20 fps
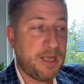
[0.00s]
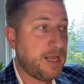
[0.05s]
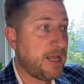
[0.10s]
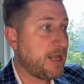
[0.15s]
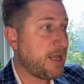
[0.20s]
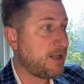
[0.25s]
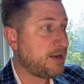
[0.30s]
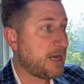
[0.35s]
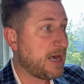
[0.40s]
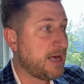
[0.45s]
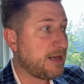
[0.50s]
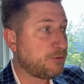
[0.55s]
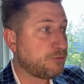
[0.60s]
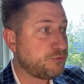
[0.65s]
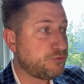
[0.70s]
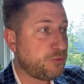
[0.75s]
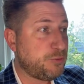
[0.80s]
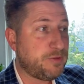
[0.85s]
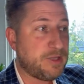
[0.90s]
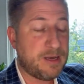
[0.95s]
and I don't
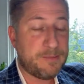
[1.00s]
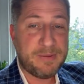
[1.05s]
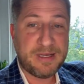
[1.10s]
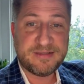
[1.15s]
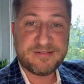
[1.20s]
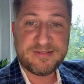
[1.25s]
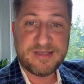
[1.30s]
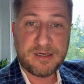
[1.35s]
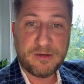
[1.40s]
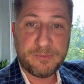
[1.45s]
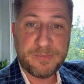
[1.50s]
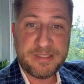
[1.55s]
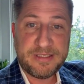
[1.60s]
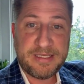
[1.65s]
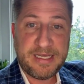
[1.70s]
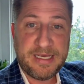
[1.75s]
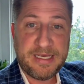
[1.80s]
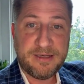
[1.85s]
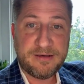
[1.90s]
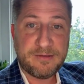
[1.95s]
do that by settlement
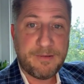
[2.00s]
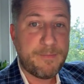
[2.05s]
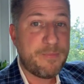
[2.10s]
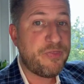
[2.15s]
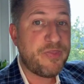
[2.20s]
date,